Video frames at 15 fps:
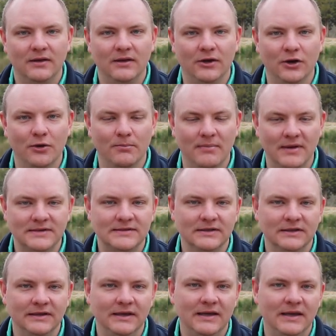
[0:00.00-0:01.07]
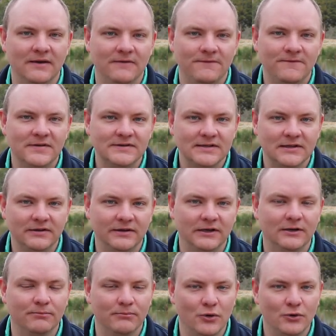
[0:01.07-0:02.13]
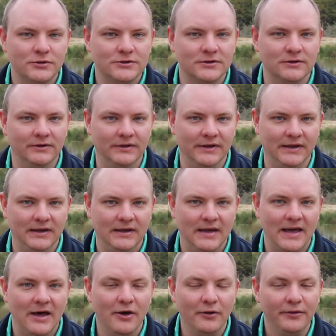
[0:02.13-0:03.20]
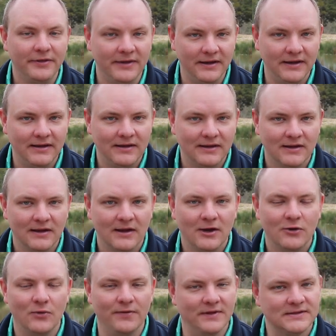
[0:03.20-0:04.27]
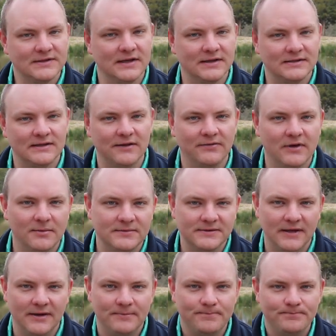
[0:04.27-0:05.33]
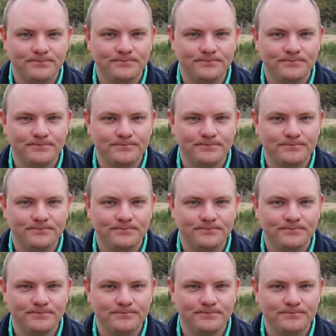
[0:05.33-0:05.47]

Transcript: you know, mentally and physically and emotionally healthy when this kind of stuff comes up.